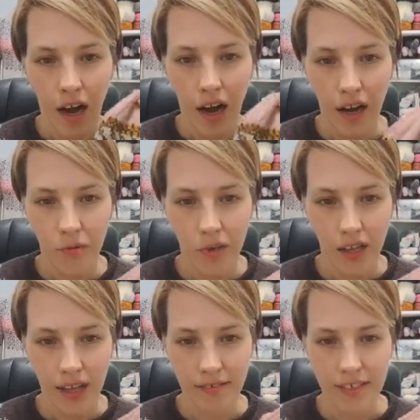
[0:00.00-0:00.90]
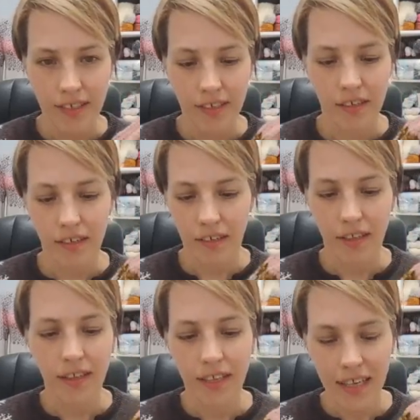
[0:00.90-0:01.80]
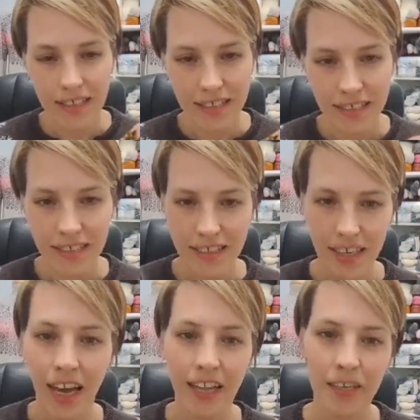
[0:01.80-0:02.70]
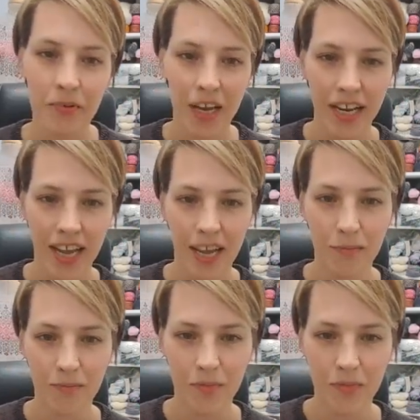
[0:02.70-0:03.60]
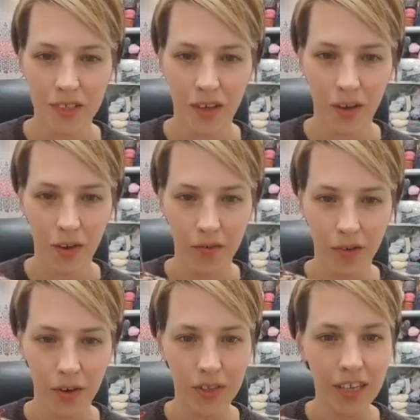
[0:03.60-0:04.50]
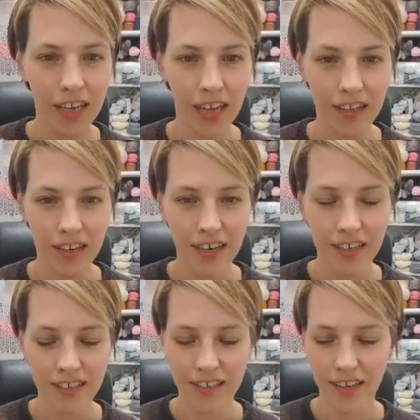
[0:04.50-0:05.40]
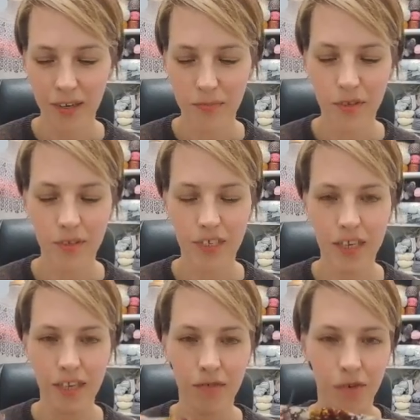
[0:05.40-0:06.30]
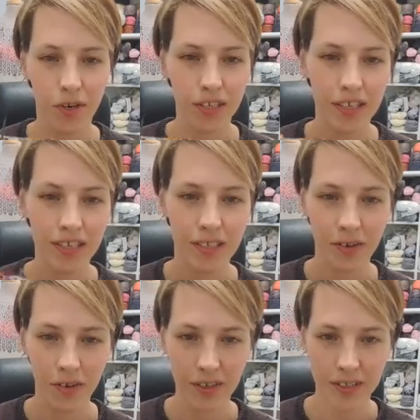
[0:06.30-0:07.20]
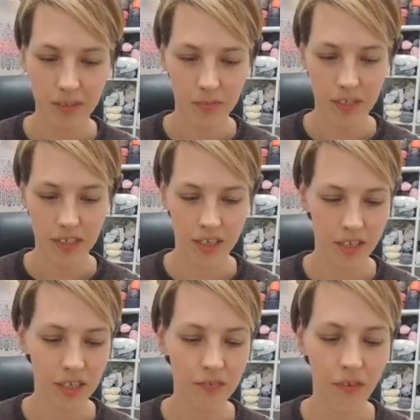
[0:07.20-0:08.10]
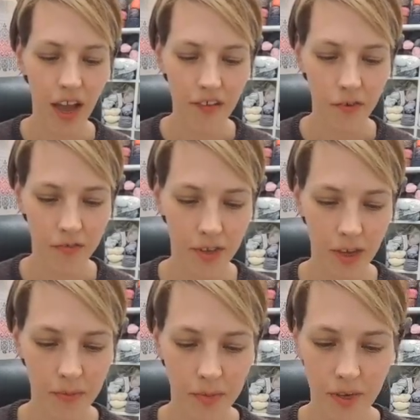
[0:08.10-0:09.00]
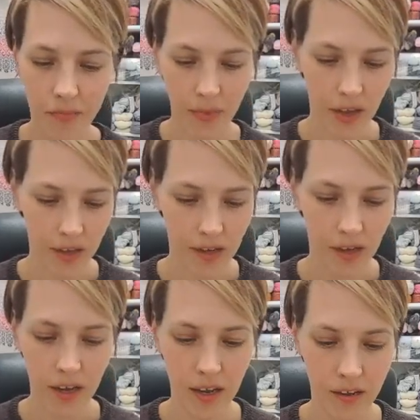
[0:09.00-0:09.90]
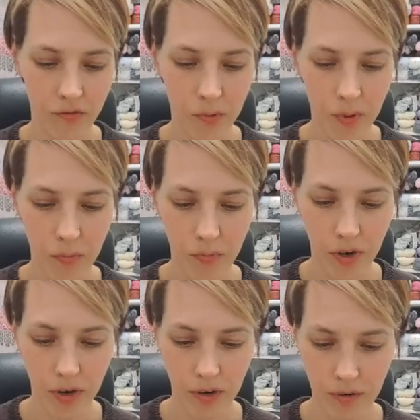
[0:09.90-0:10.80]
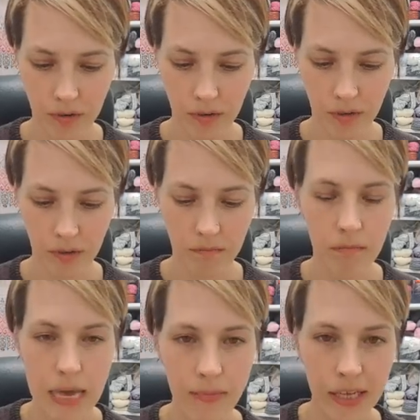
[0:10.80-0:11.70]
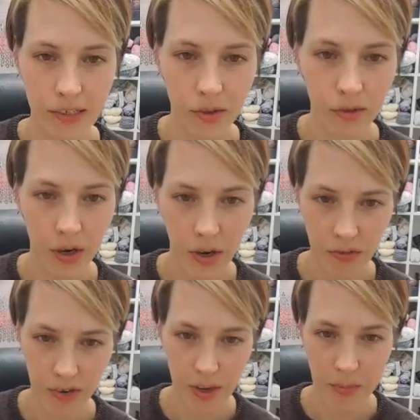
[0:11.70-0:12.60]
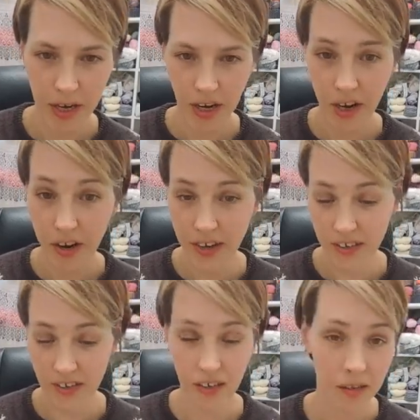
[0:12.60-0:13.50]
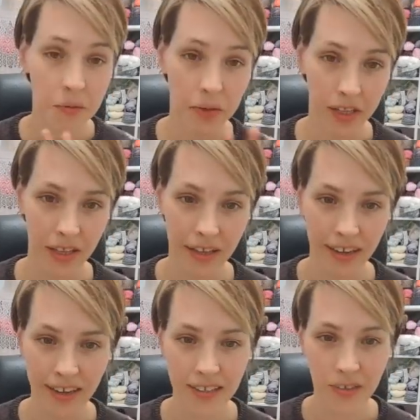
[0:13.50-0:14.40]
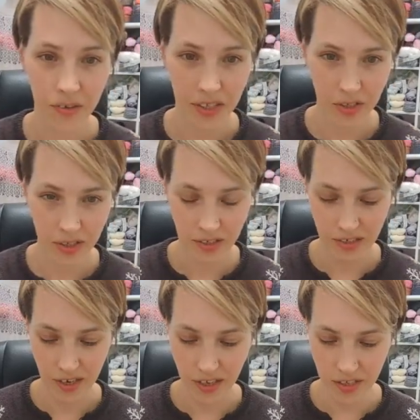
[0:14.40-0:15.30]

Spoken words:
I will have to list the colorway names of all the colors I'm using for these socks, because there's 5 of them and I remember maybe 2 or 3 by heart, and I don't want to lie, so I'll just